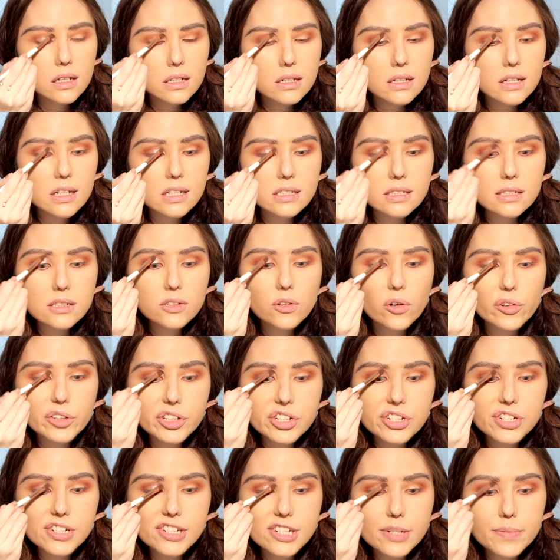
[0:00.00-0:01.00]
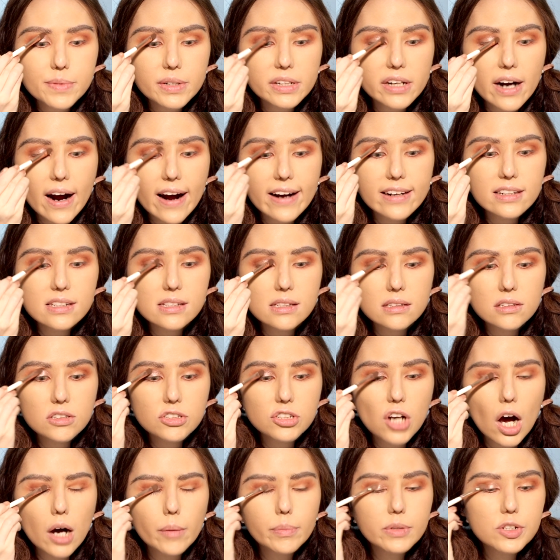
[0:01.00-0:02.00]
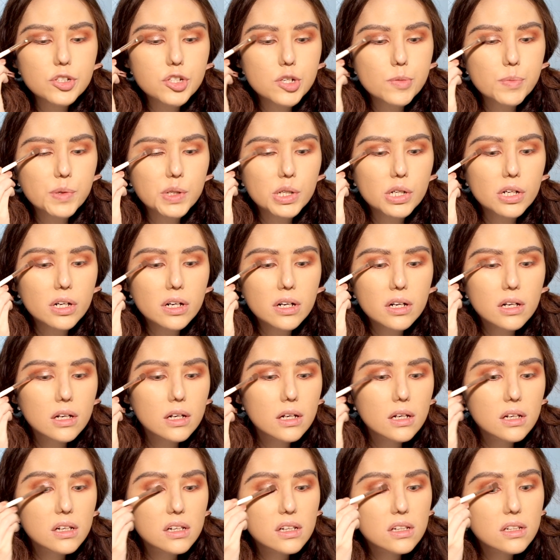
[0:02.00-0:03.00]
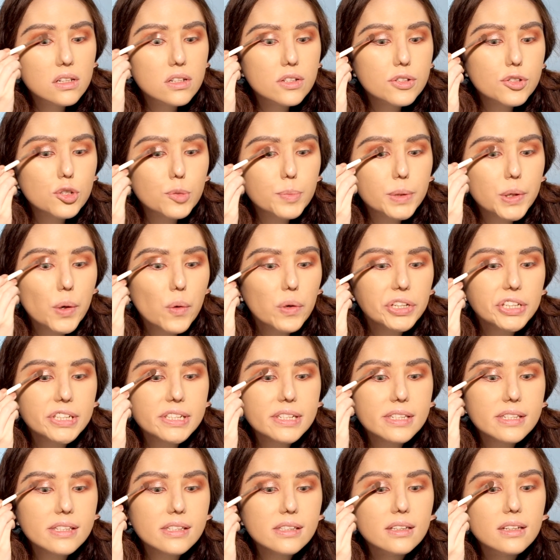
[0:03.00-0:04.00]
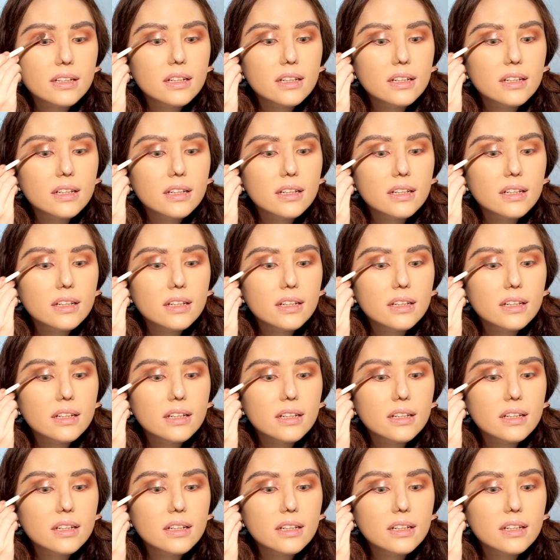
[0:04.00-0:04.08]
It's a gorgeous shimmer, guys. Toppy shimmer. Super gorgeous.